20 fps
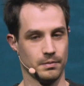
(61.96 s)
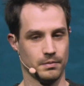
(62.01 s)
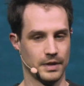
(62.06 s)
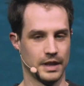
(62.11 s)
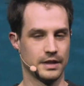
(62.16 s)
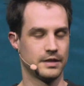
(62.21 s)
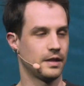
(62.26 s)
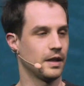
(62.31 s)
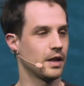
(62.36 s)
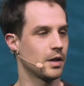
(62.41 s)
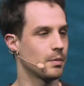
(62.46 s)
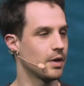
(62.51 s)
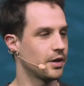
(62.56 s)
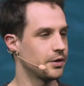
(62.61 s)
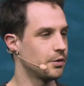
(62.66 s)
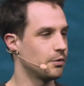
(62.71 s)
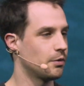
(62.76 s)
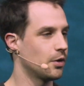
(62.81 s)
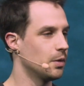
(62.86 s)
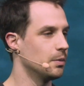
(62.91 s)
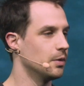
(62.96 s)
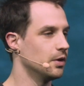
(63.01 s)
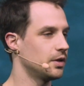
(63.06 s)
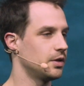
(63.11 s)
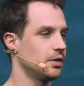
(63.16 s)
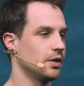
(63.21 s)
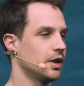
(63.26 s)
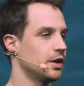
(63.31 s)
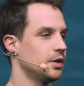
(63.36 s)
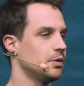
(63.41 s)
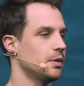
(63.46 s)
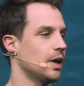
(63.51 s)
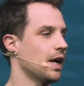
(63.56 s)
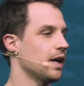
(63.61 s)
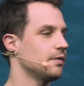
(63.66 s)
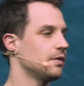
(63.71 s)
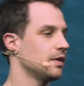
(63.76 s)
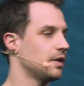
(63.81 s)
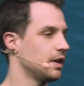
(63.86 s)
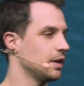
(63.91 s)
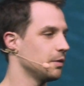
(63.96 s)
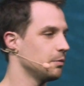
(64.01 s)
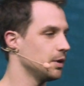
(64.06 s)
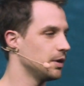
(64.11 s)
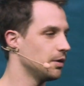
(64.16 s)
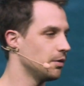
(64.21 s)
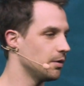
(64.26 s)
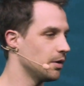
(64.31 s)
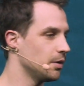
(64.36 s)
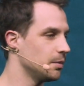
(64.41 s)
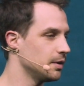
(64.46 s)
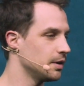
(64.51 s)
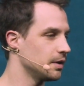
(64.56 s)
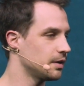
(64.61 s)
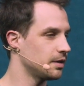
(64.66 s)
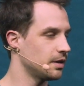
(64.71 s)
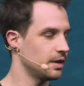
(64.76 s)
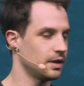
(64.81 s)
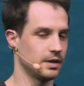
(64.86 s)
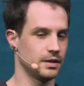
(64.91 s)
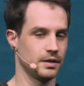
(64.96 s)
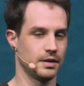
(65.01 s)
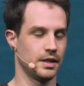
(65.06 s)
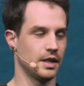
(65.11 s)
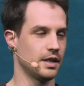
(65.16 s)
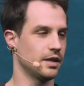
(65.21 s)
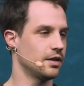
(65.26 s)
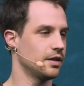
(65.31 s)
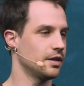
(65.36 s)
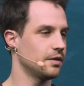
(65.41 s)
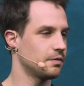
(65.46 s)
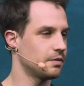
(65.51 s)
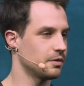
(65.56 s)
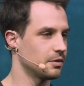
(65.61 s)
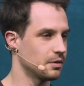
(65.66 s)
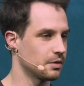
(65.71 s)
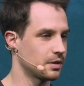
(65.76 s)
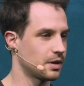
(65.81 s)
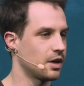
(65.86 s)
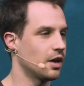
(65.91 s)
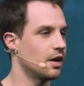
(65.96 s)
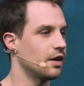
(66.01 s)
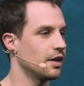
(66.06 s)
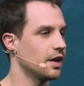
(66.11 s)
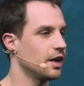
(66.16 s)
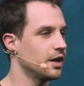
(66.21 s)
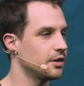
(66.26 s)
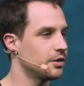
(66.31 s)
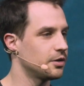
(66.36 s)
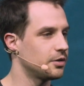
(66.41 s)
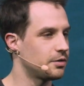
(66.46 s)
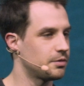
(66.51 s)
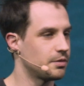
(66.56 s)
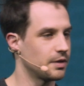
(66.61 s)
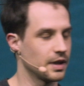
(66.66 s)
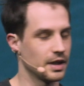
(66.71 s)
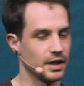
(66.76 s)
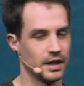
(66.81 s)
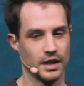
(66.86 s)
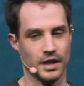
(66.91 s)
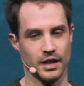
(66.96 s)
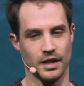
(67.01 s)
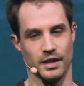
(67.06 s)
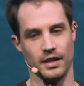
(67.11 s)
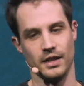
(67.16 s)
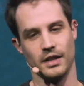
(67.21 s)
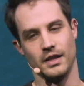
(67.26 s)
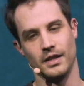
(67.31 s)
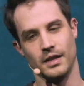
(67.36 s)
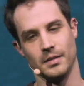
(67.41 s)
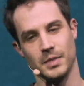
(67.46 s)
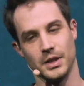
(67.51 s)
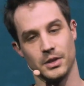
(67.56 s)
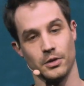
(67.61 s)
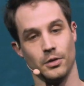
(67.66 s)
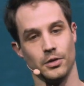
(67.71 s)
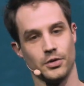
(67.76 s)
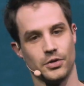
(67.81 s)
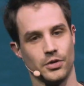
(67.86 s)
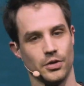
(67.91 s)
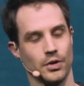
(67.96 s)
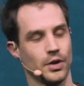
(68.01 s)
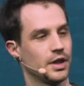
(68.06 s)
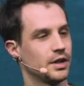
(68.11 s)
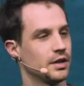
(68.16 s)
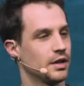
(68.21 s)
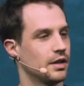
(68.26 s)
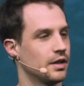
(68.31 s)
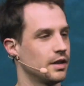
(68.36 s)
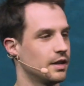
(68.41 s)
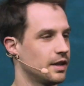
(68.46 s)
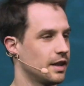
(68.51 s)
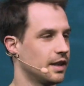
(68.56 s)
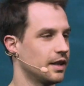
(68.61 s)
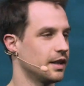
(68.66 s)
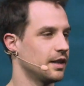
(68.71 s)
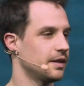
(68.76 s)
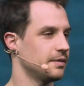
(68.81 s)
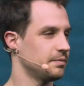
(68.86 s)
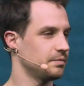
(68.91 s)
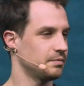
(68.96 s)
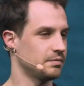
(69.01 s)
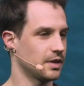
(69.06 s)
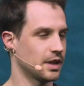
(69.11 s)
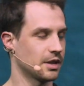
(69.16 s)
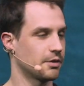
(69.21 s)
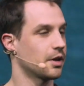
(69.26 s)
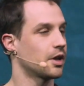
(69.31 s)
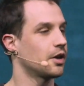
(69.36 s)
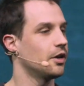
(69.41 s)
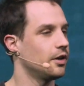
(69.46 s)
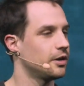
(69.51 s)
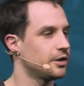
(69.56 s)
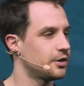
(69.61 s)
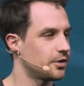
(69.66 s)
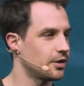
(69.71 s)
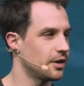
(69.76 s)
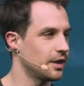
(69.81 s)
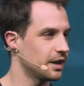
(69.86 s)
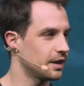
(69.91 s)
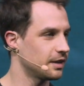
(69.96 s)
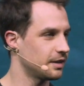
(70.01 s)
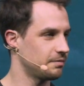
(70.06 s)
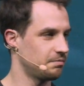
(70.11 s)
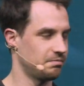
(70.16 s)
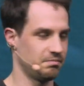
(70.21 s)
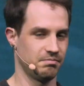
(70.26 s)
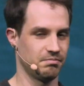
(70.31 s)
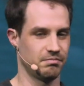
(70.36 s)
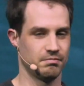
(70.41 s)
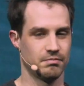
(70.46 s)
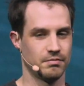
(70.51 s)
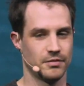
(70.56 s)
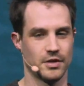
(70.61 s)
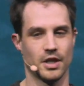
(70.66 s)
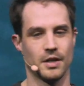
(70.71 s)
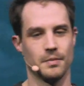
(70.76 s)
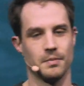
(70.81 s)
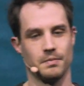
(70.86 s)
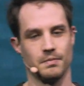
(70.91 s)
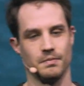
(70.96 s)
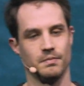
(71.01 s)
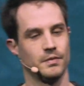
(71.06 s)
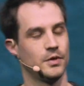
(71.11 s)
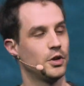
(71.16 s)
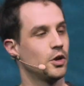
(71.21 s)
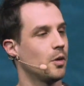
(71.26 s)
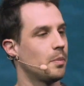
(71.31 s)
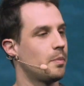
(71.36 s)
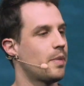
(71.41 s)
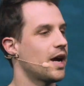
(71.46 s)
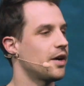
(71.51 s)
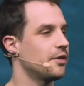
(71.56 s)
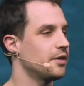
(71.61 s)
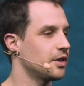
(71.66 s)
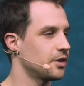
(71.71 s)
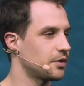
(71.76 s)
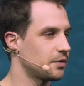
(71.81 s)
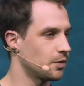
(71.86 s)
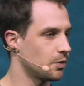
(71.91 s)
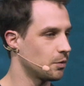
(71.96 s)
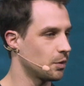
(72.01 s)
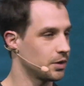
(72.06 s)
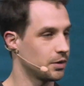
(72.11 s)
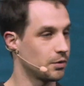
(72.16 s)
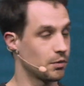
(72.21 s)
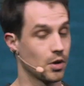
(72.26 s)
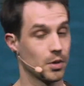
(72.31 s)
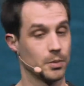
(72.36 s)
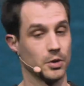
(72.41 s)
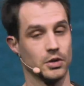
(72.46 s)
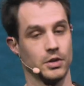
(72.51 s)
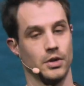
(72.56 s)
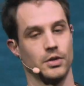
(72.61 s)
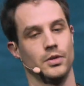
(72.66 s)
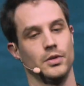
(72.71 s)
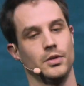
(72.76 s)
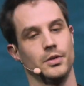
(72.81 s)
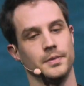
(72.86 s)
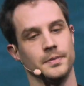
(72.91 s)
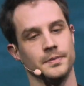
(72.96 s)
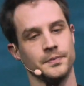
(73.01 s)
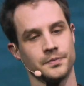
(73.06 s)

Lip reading: Let's think about the robot. You can do everything with the robots. They are for car industry, but also in agriculture. Like, there are no barriers for what a robot could do.